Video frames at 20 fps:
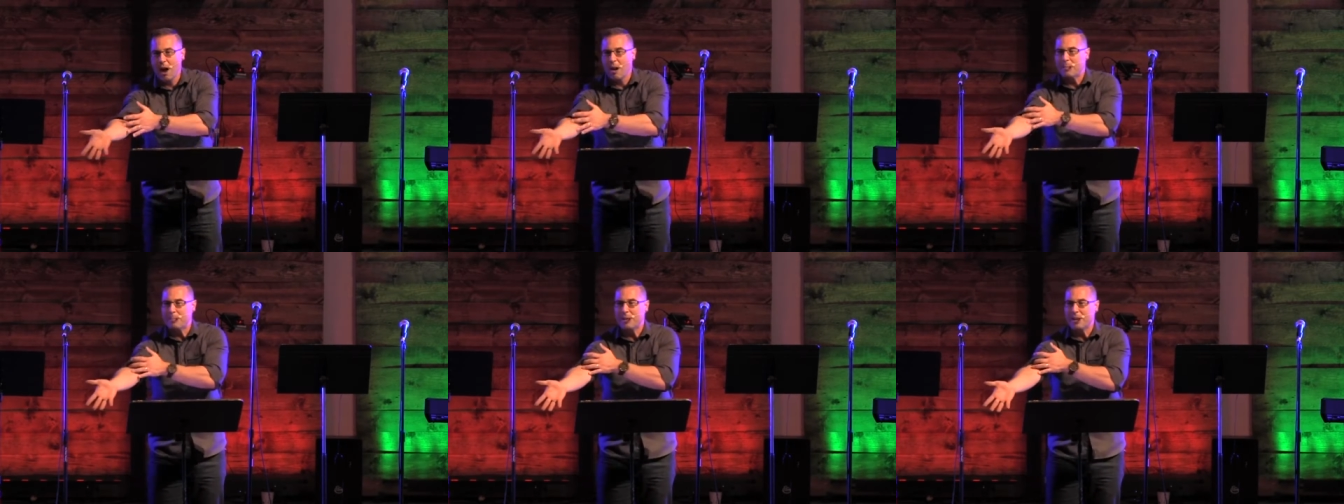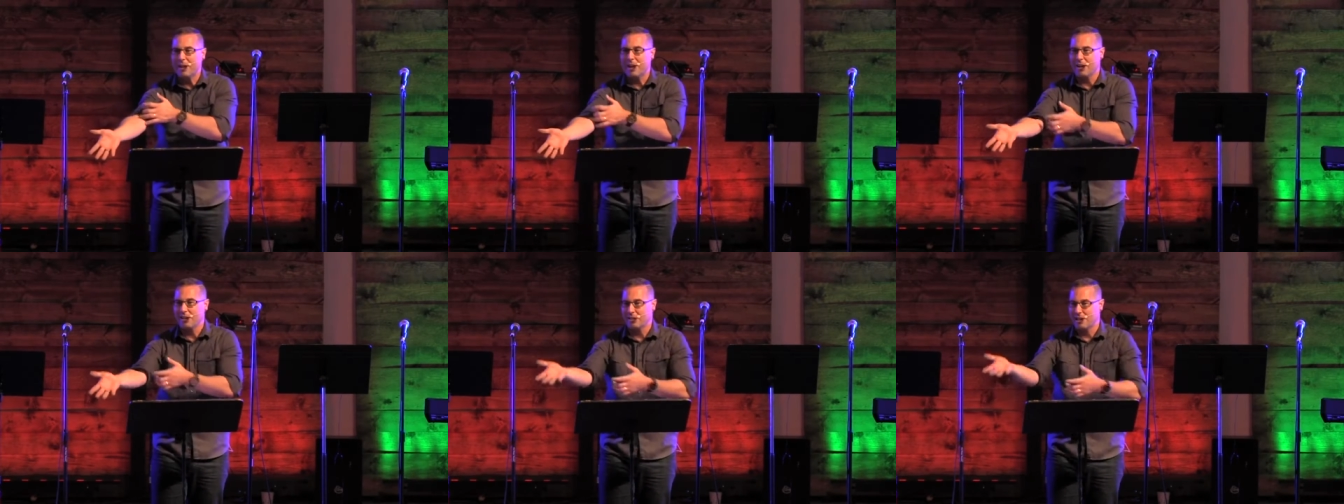not
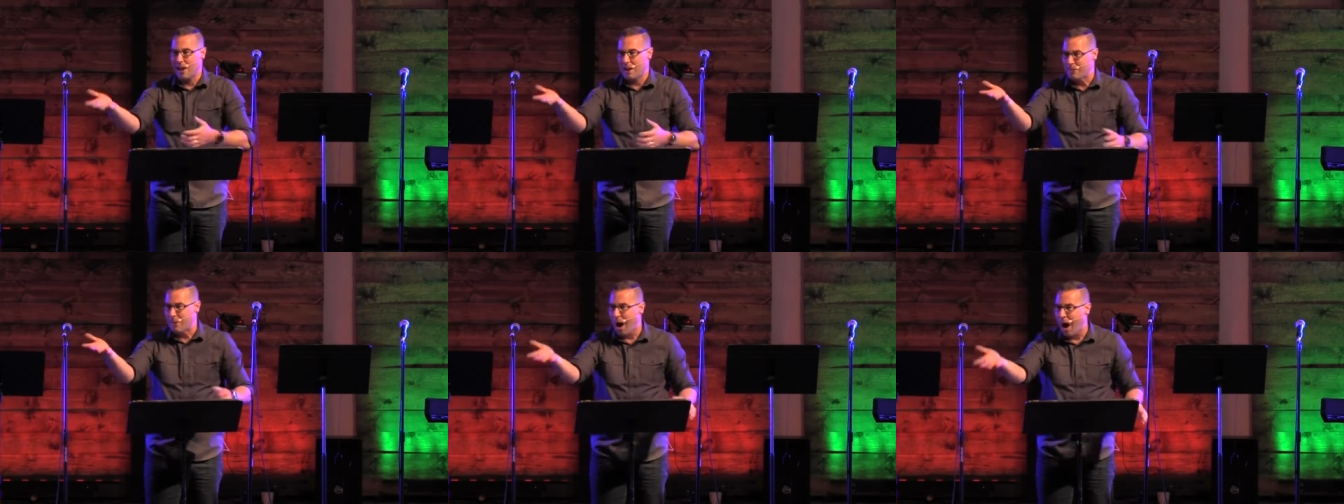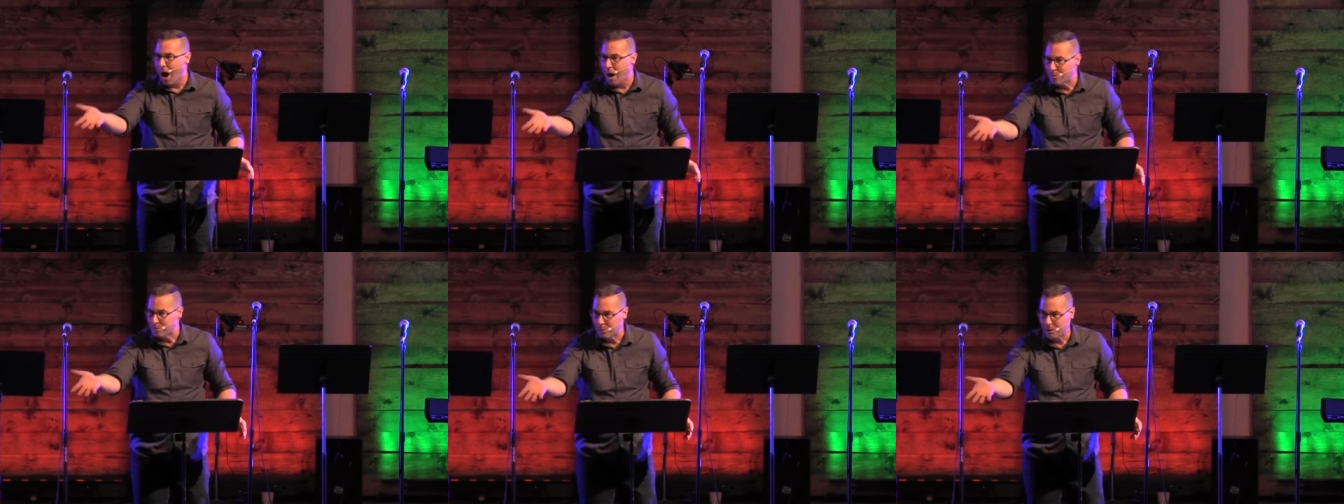because I'm
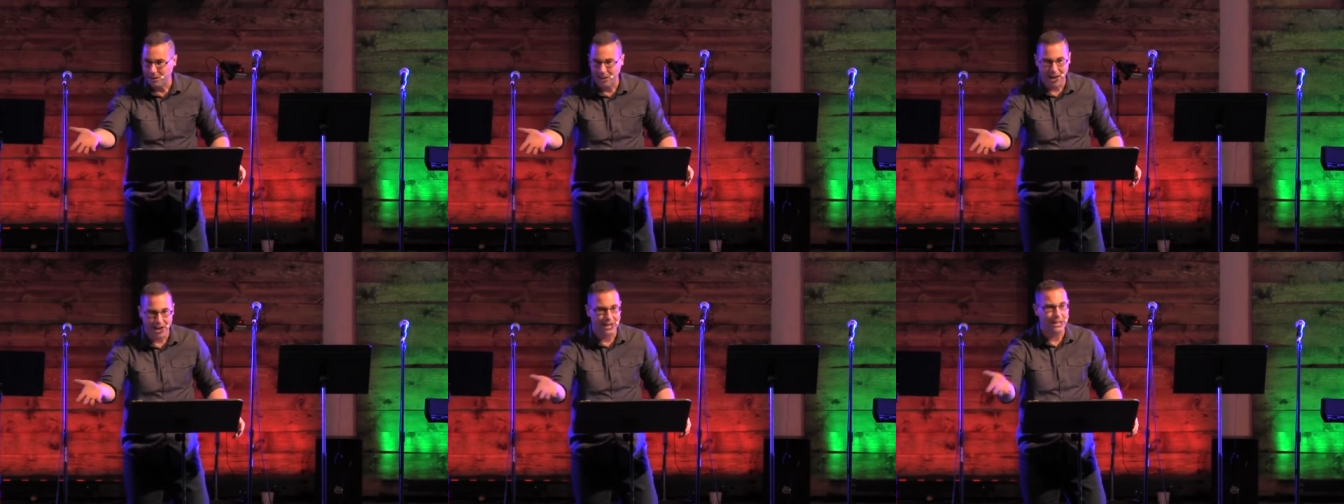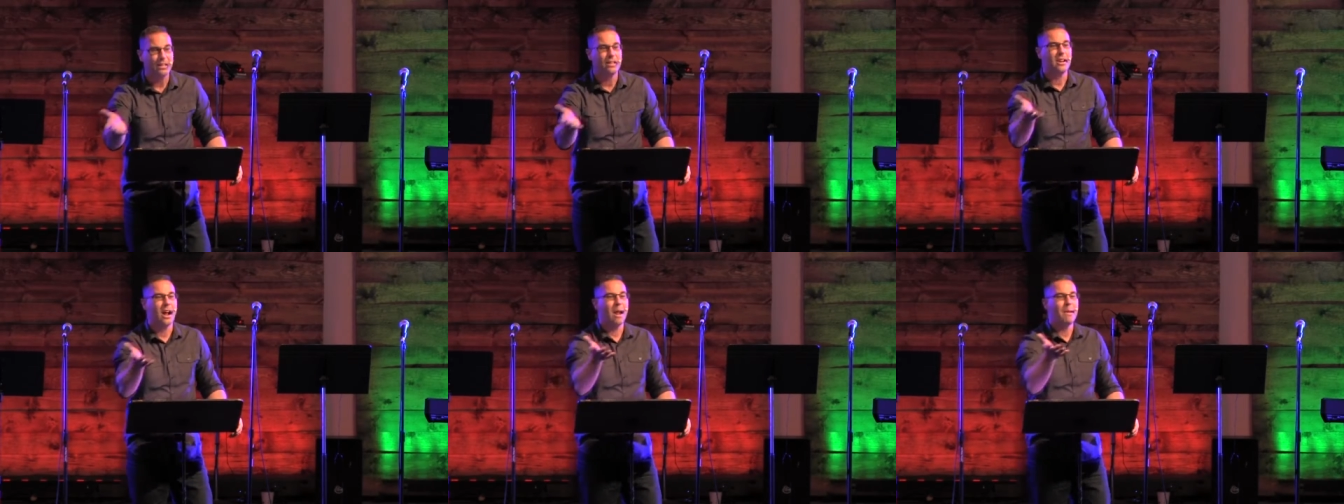
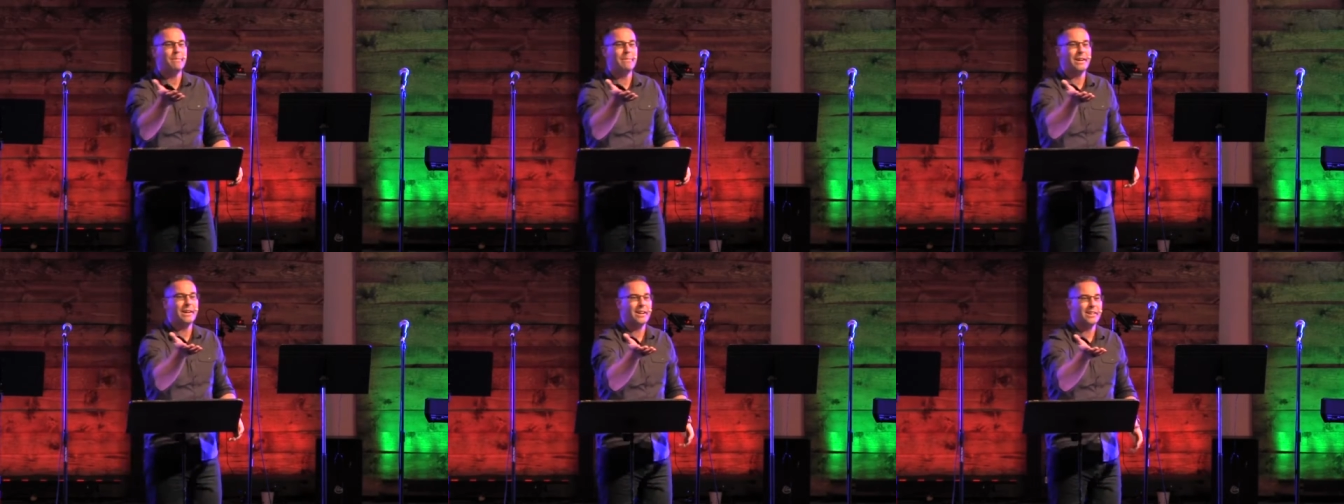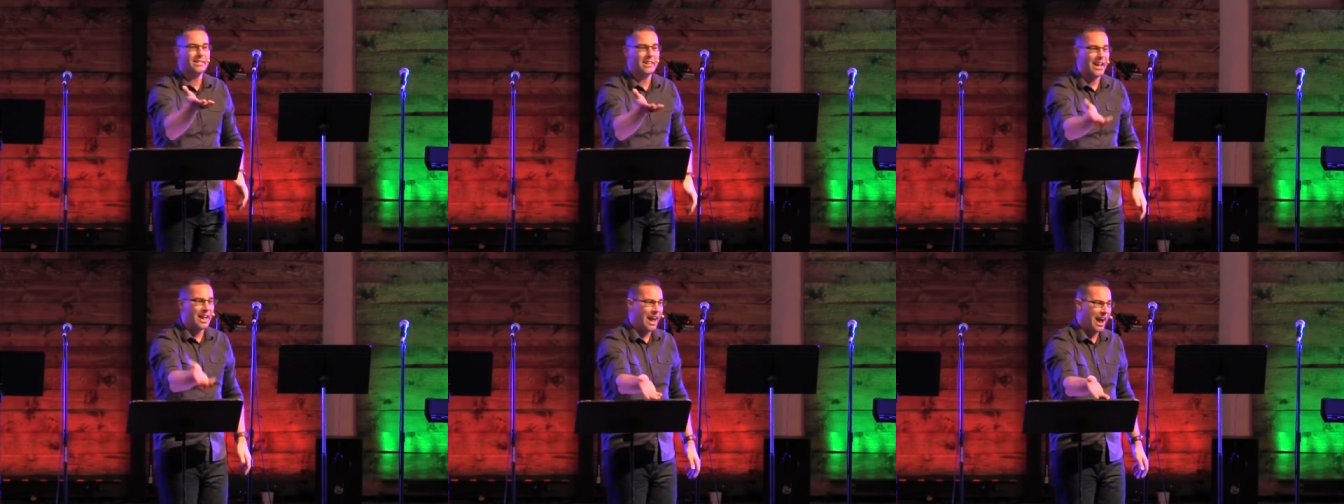obligated, not
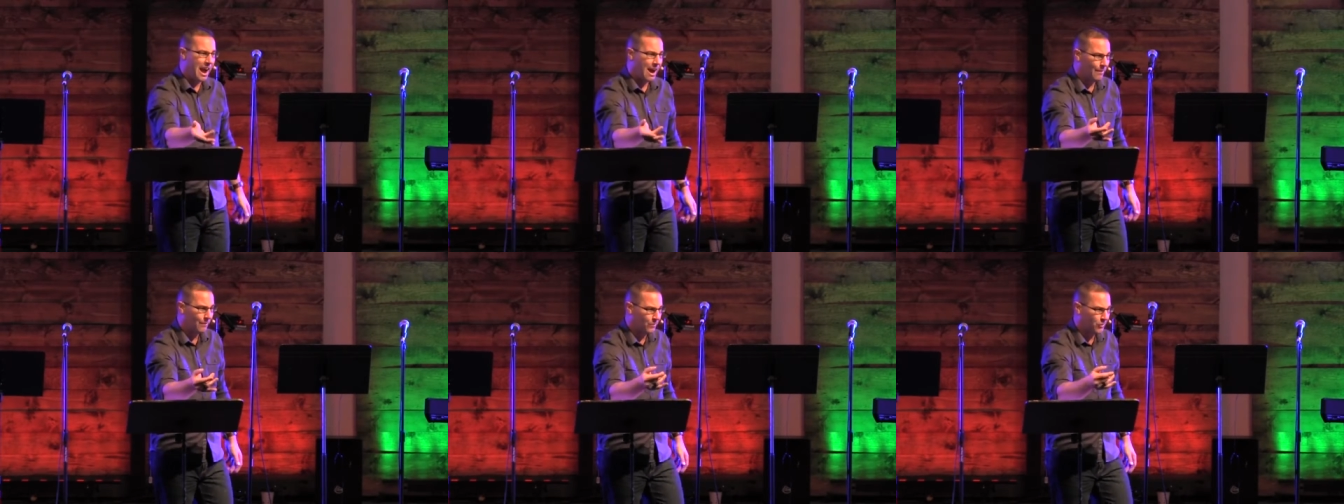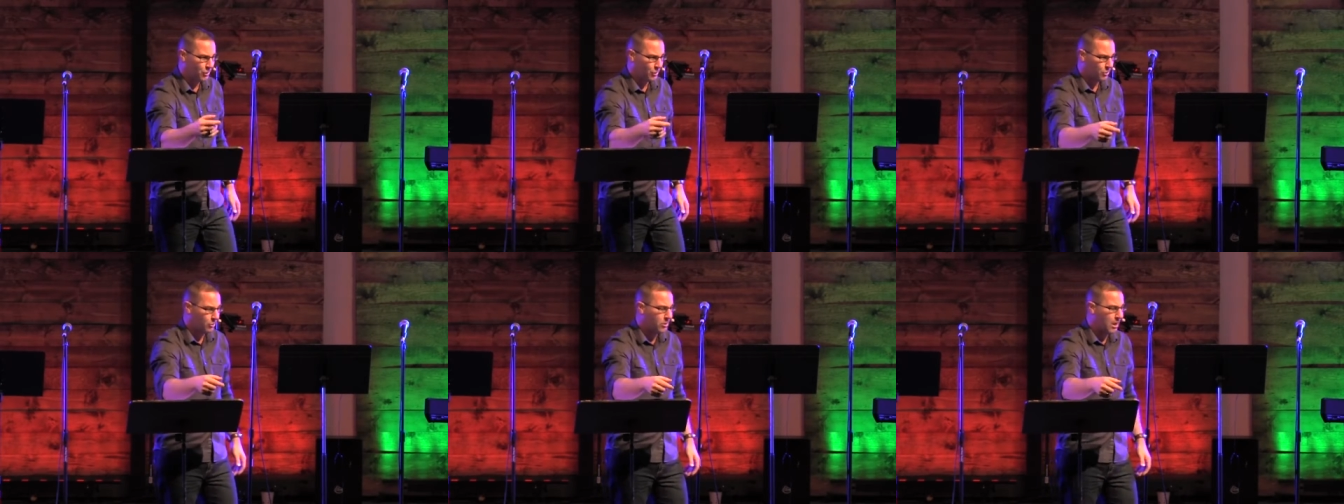because I have